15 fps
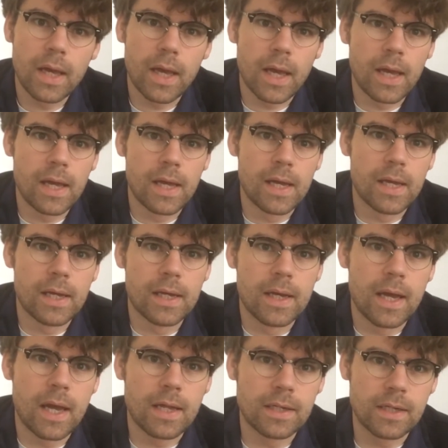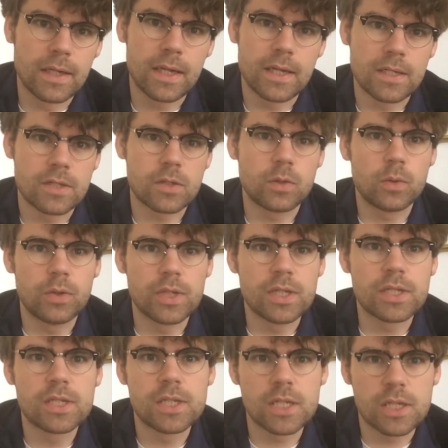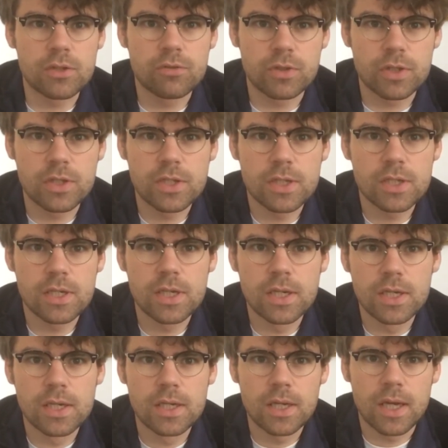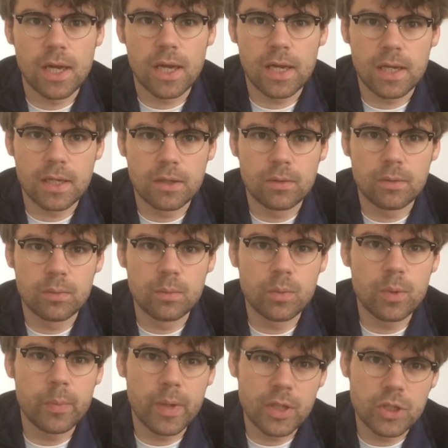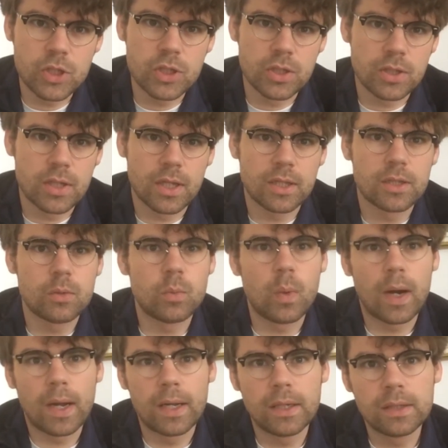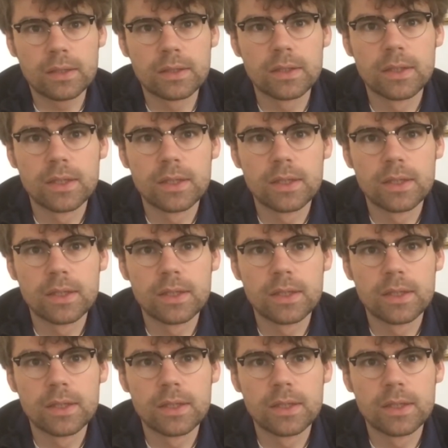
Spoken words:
and it has all these secrets. And we mentioned that the wild